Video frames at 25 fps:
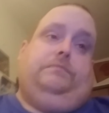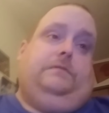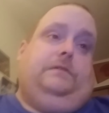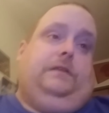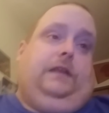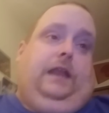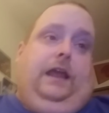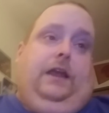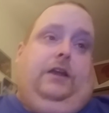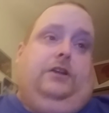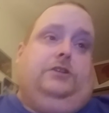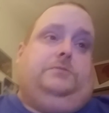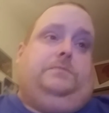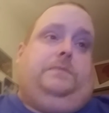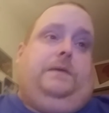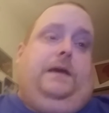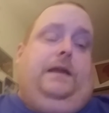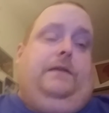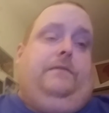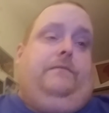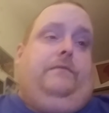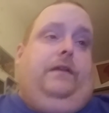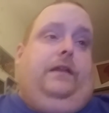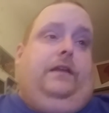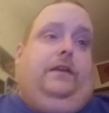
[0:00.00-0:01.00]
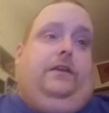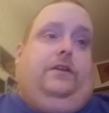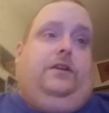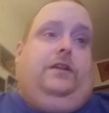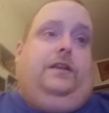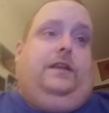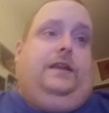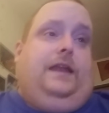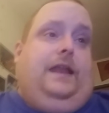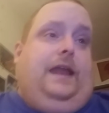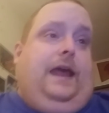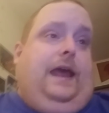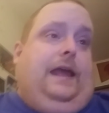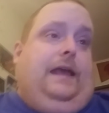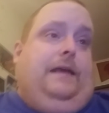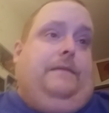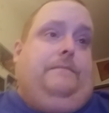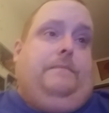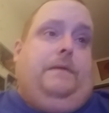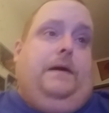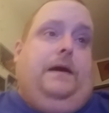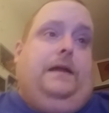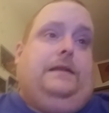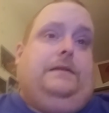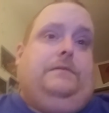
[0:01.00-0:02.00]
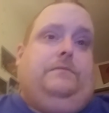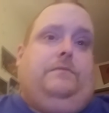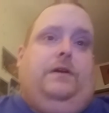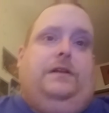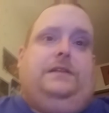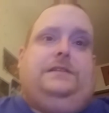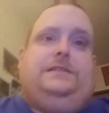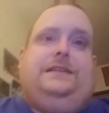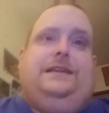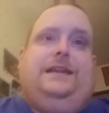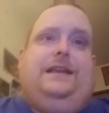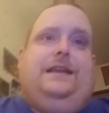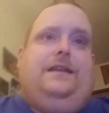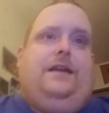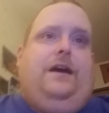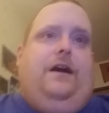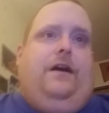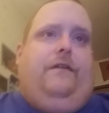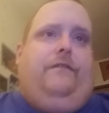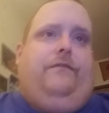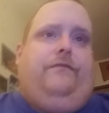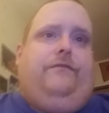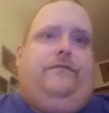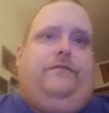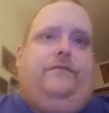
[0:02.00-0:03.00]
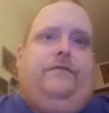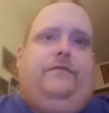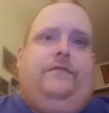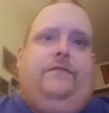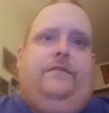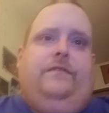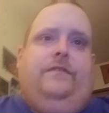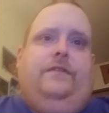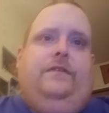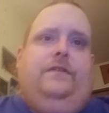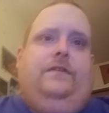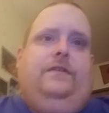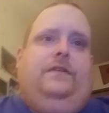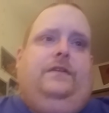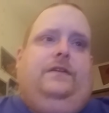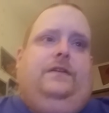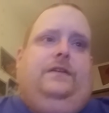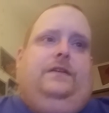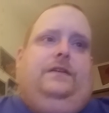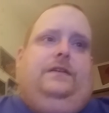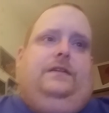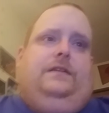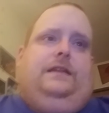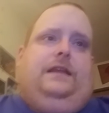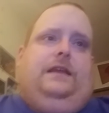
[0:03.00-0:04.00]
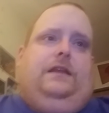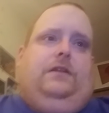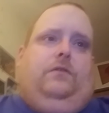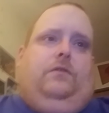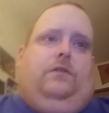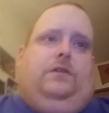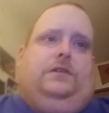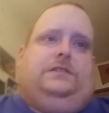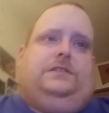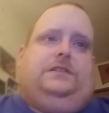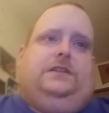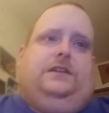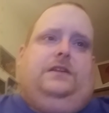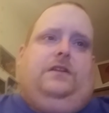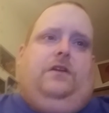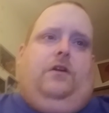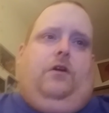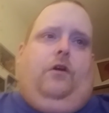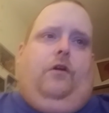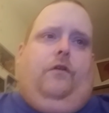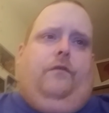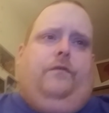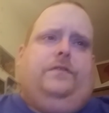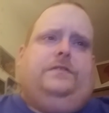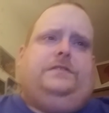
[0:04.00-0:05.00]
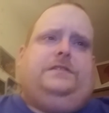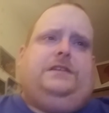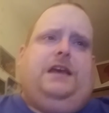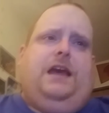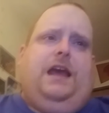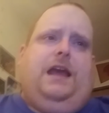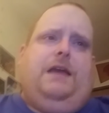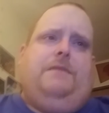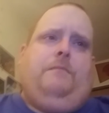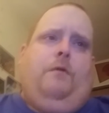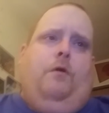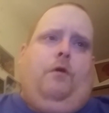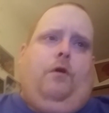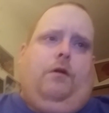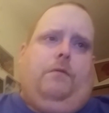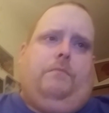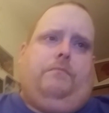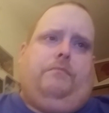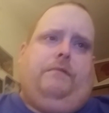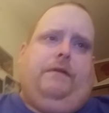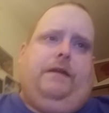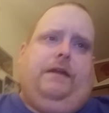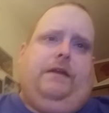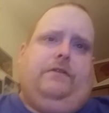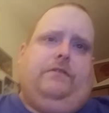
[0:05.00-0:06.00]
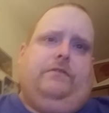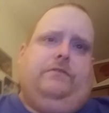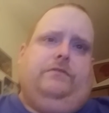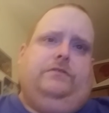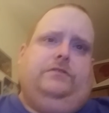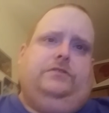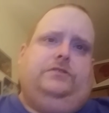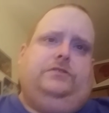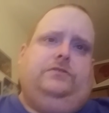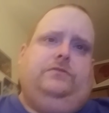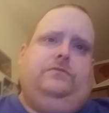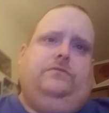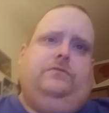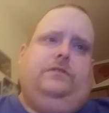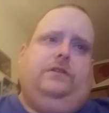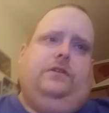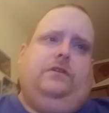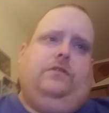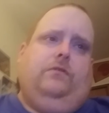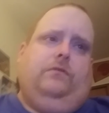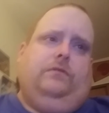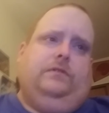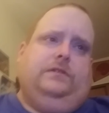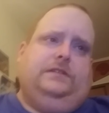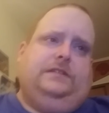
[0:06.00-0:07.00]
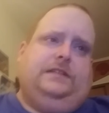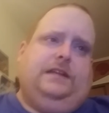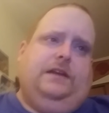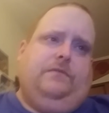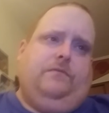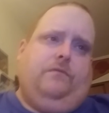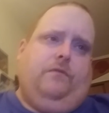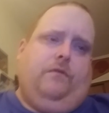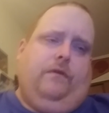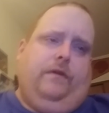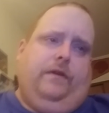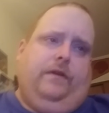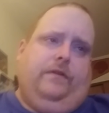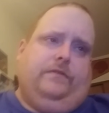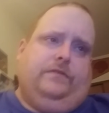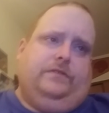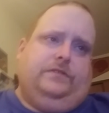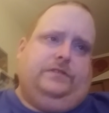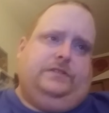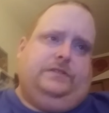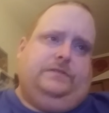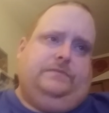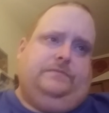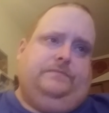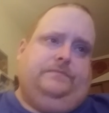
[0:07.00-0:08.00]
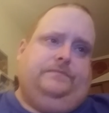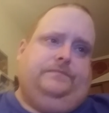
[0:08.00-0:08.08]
Lakers played really good today, but it wasn't enough. They lost an overtime heartbreaker to the Golden State Warriors.